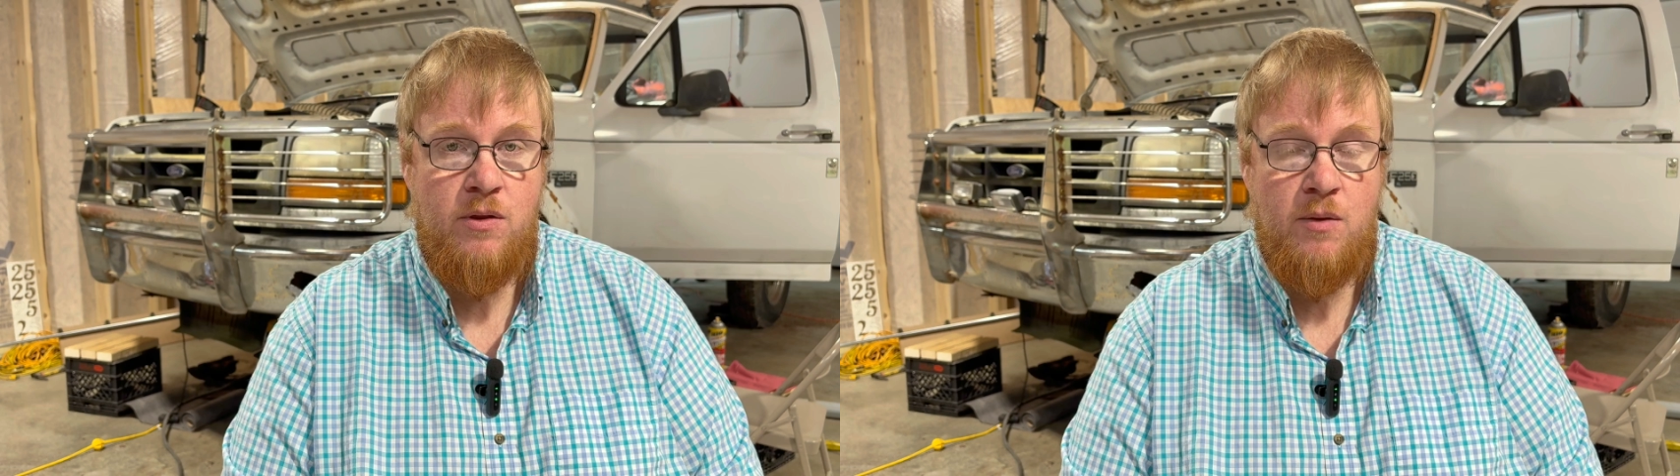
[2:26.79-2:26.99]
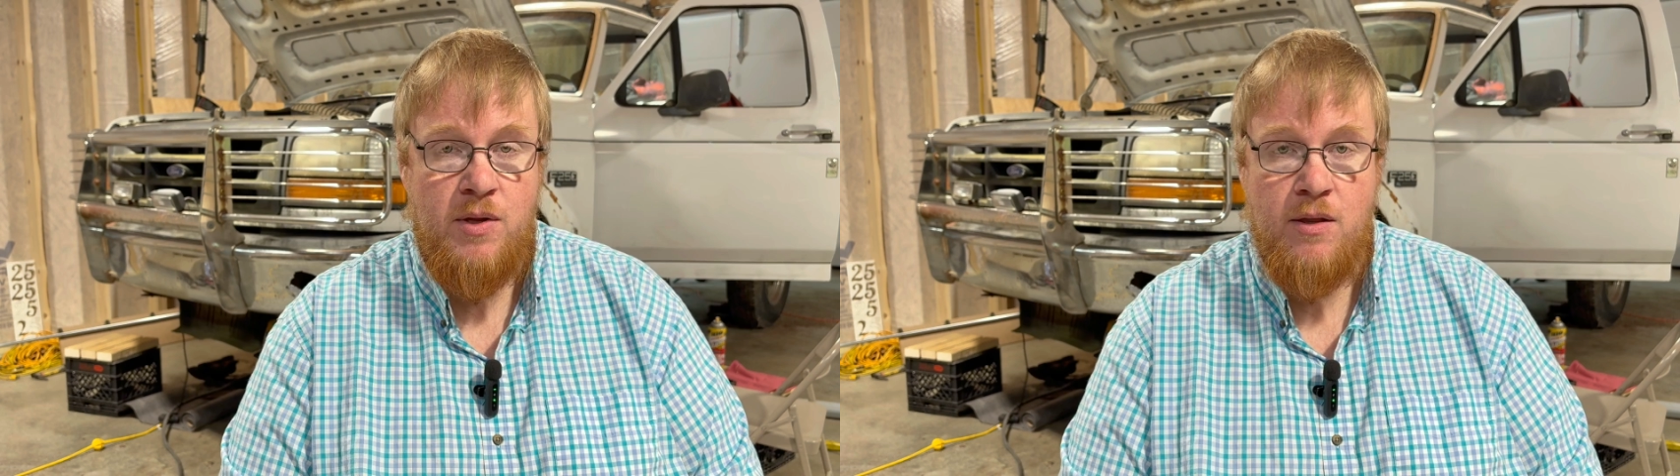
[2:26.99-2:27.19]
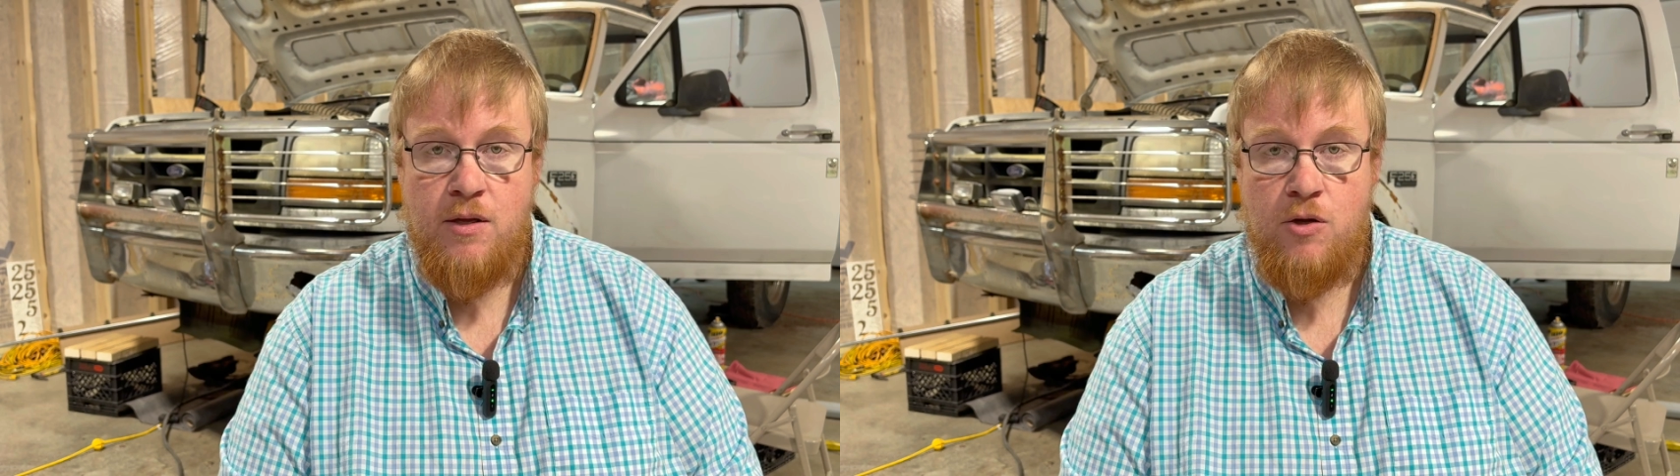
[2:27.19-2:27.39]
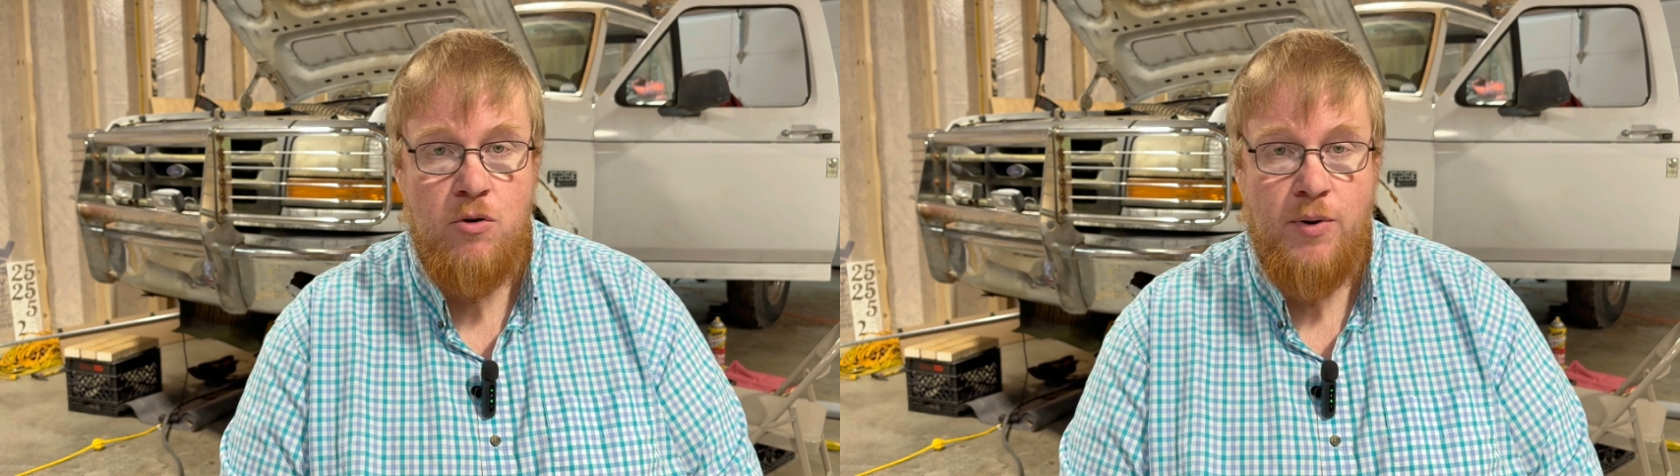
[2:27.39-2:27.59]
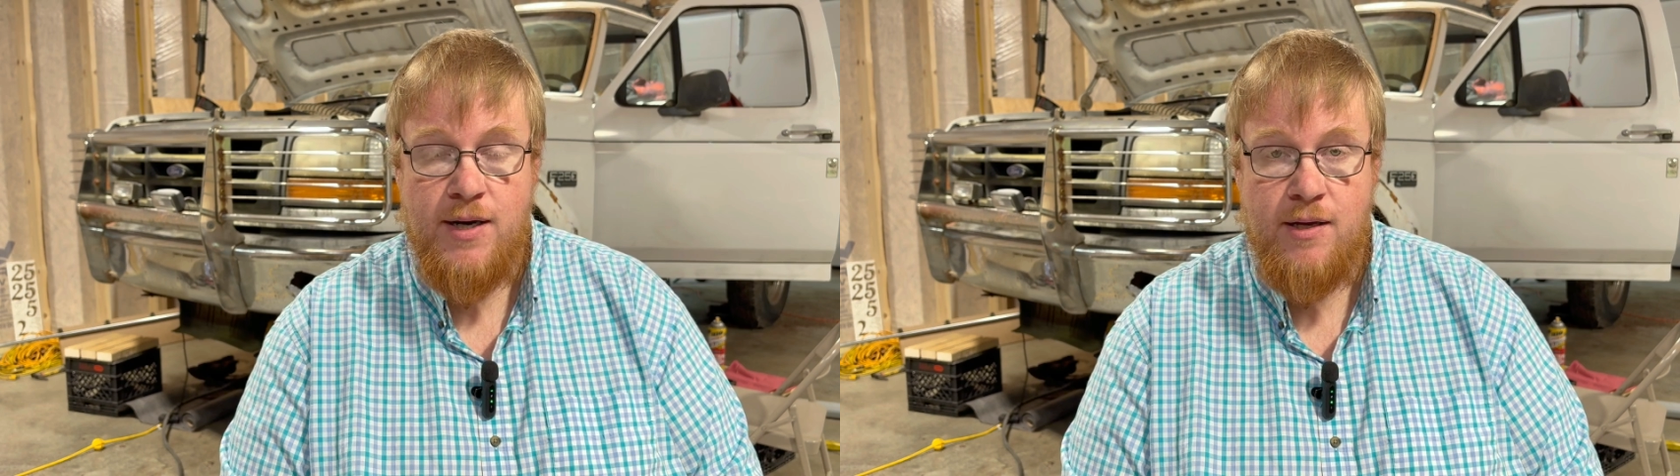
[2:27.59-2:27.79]
I mean, the
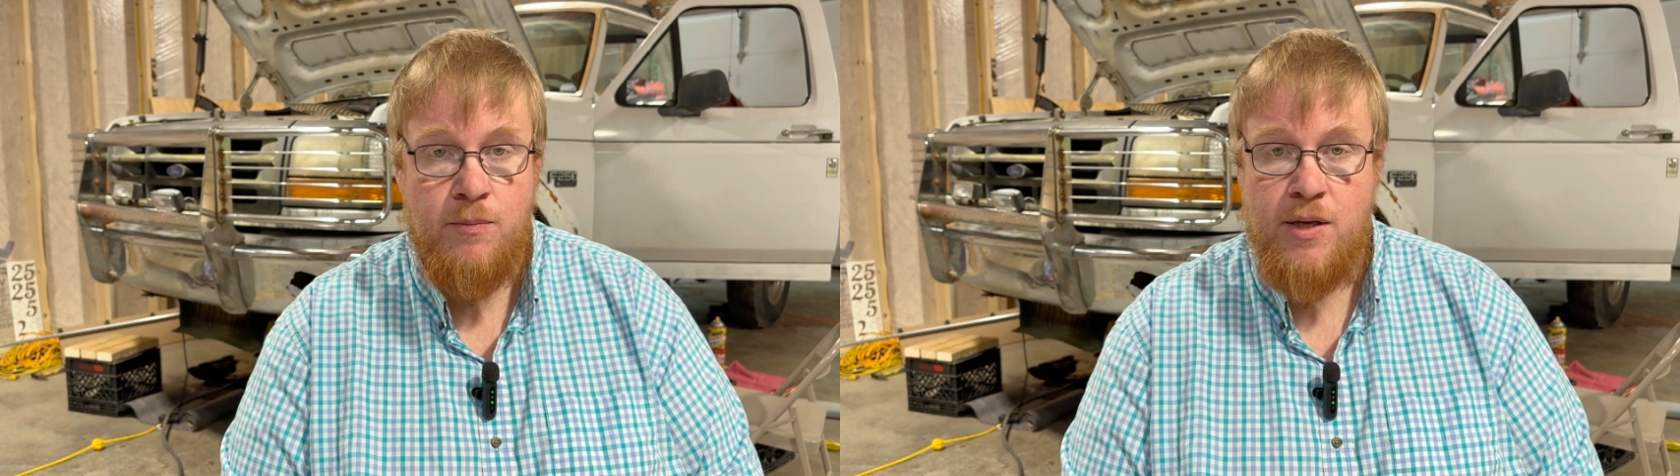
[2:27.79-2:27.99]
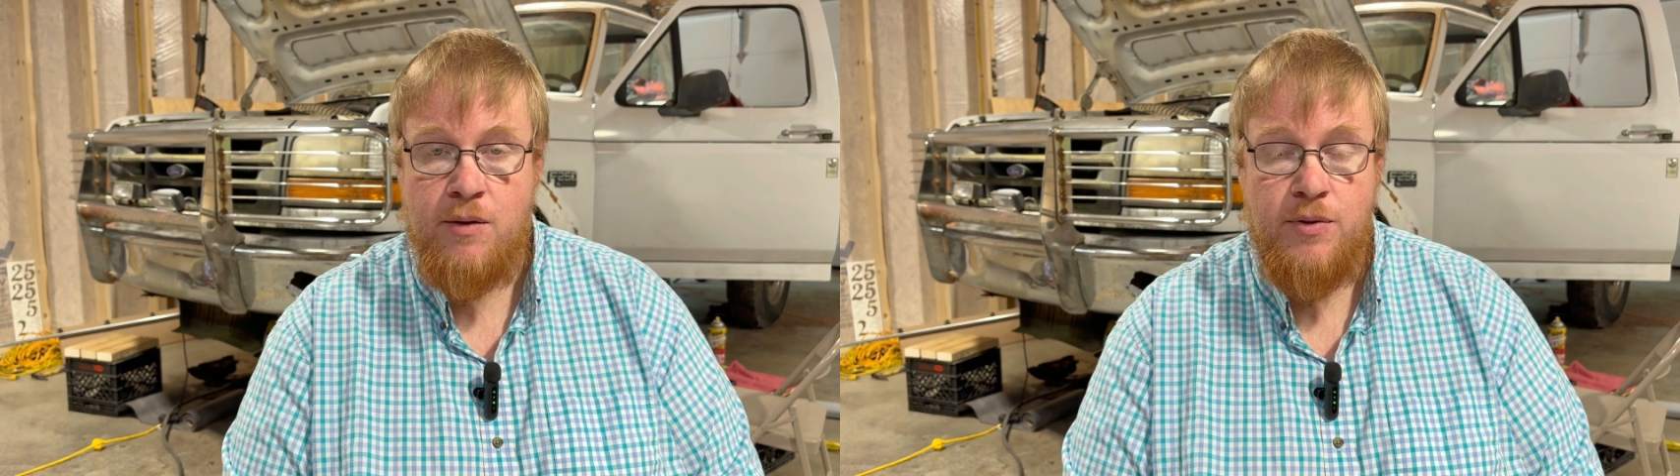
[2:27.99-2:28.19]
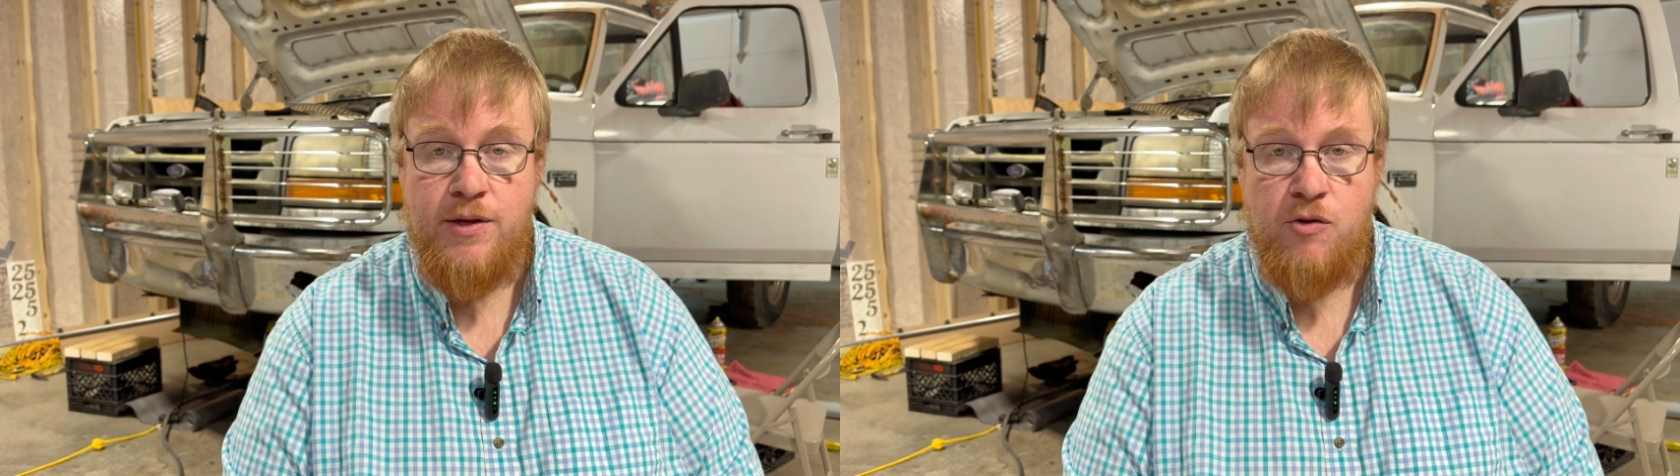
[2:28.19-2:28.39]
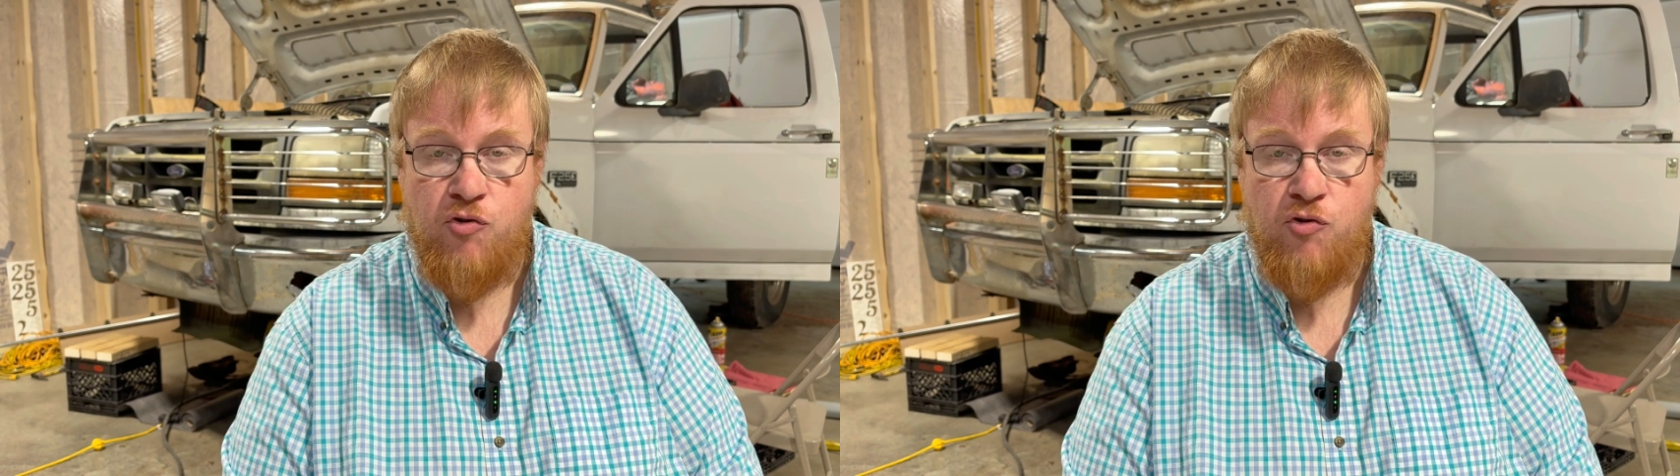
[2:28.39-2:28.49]
unibody can be completely